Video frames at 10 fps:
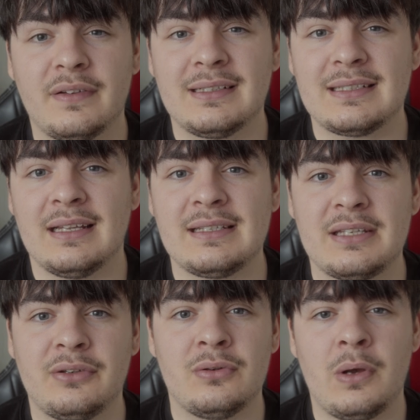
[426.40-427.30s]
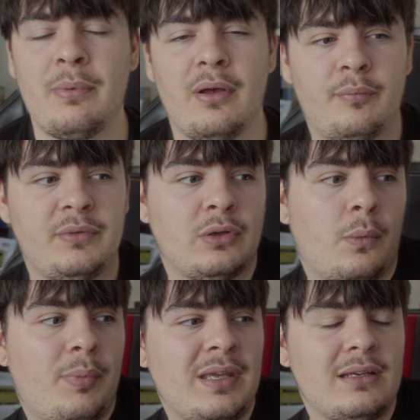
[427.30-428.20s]
this lens to do a bit of, you know,
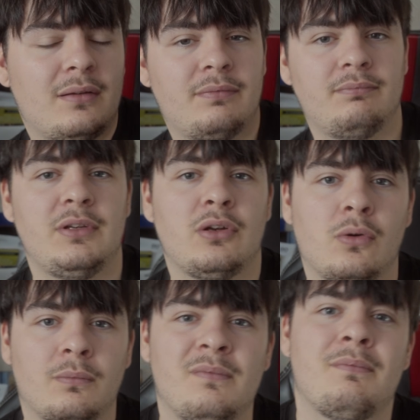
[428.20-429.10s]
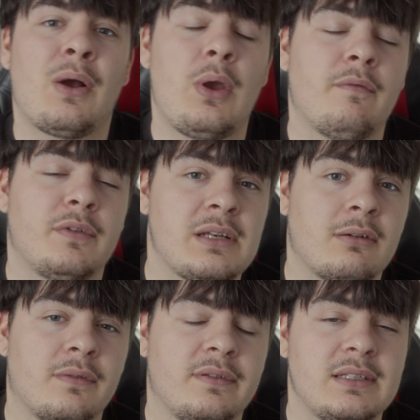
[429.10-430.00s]
peak, you know, mountain
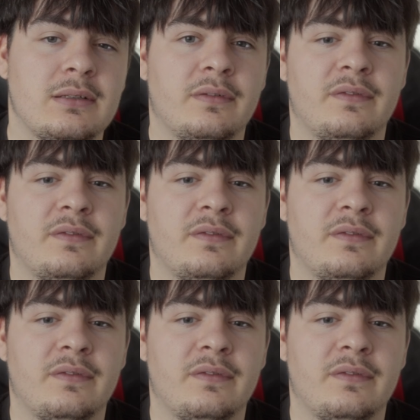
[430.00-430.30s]
photography stuff,